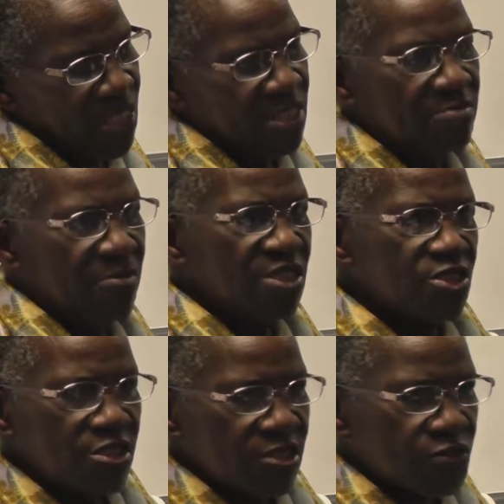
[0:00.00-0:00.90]

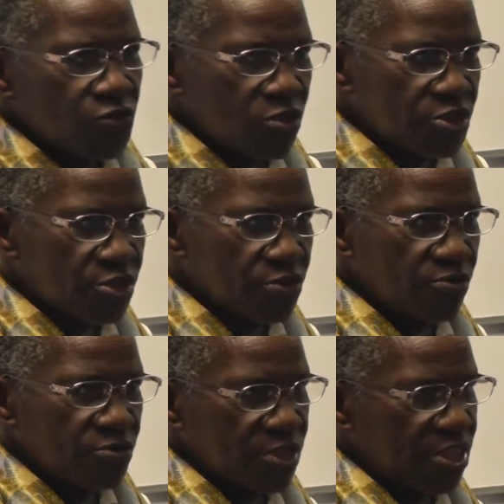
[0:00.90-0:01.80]
Dementia does not
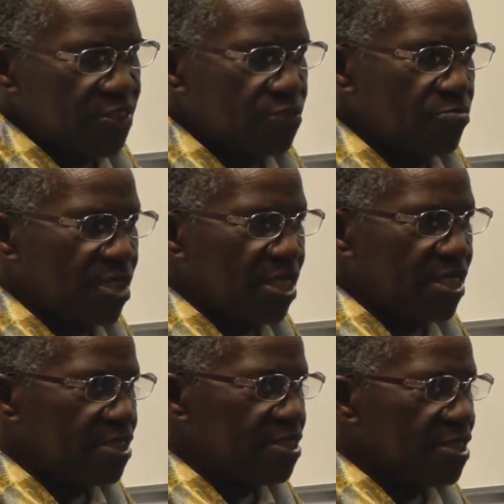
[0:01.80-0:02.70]

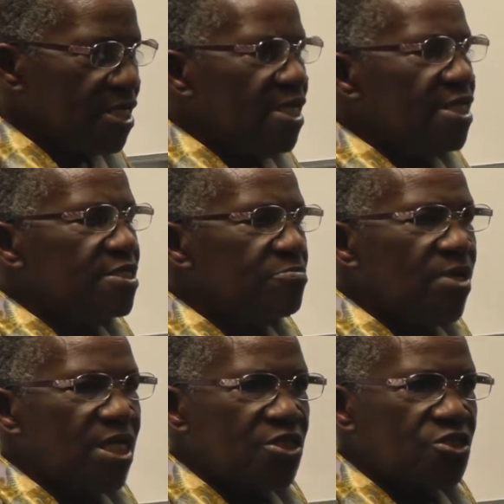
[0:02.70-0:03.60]
discriminate.
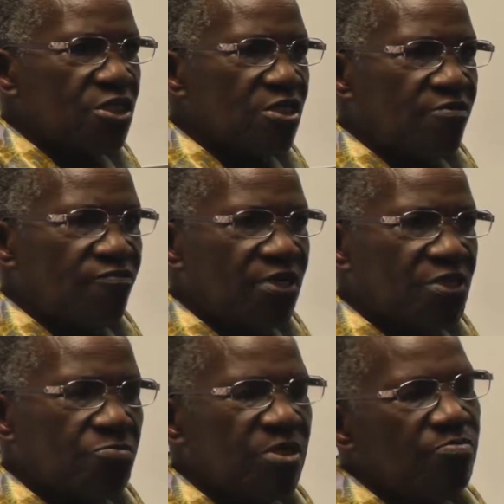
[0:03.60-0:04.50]
Dementia
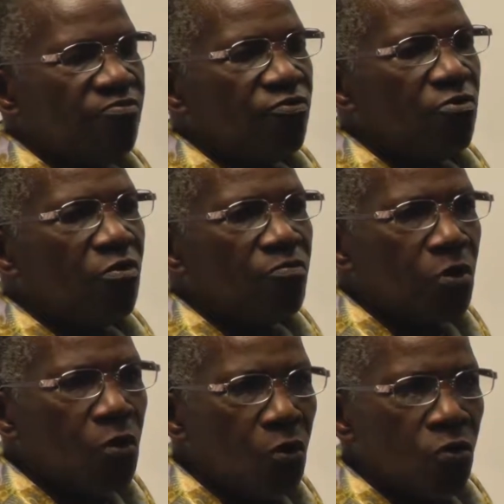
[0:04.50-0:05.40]
affects people of
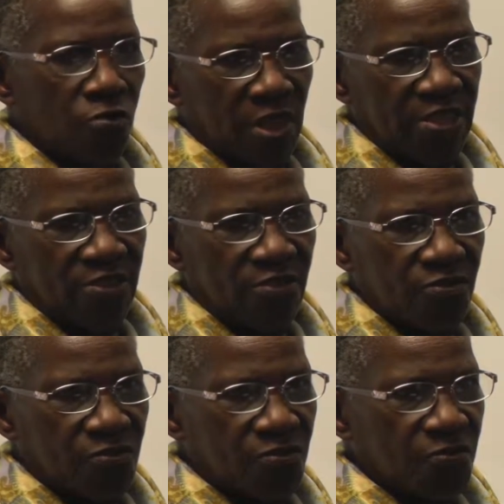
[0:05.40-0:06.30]
all
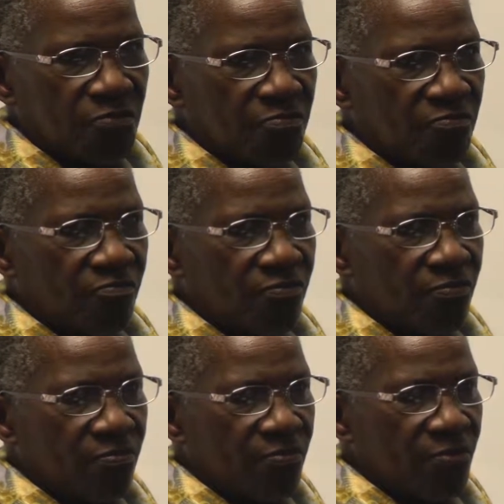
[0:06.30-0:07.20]
races,
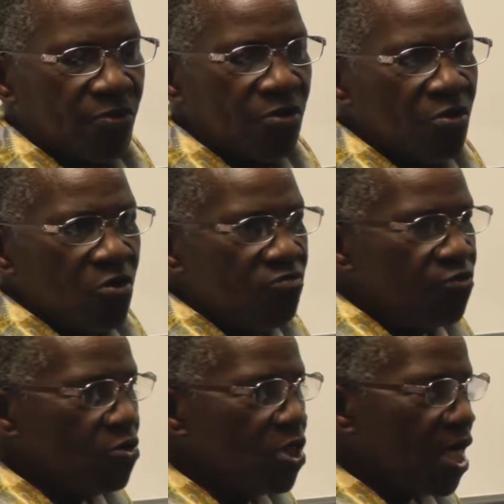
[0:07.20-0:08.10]
of
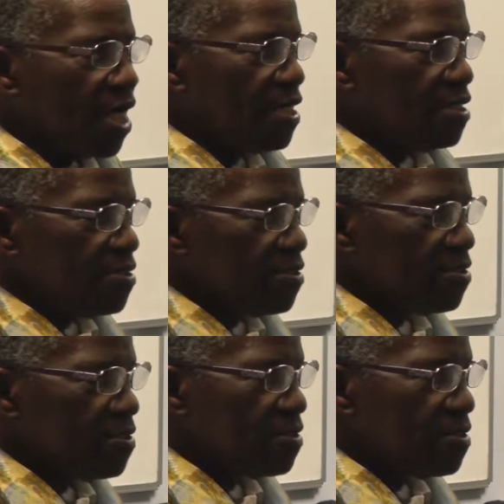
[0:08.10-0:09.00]
all color,
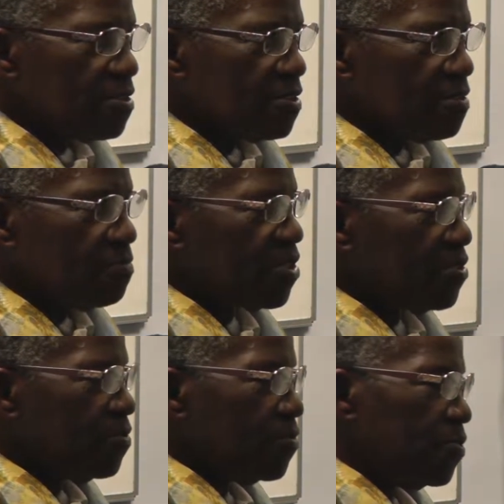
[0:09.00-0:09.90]
whether
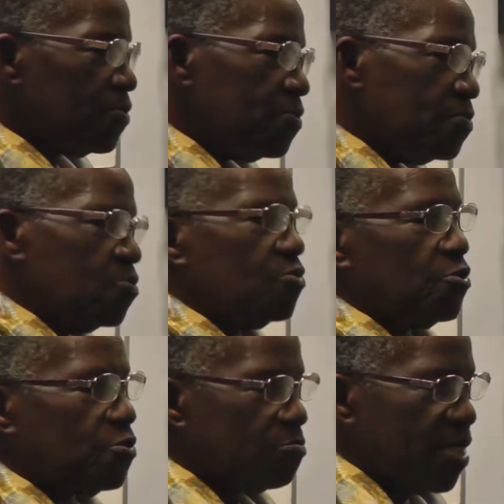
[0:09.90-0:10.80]
you're good or
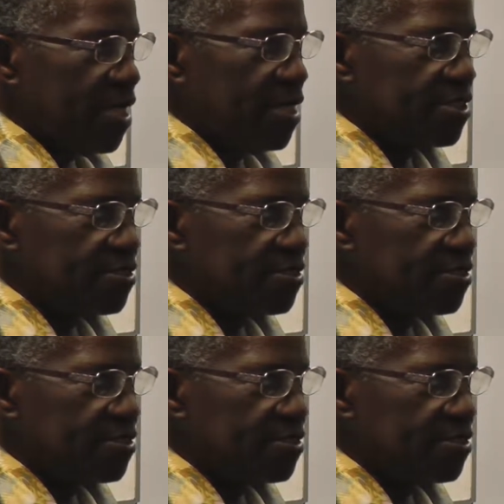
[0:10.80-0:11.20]
you're bad.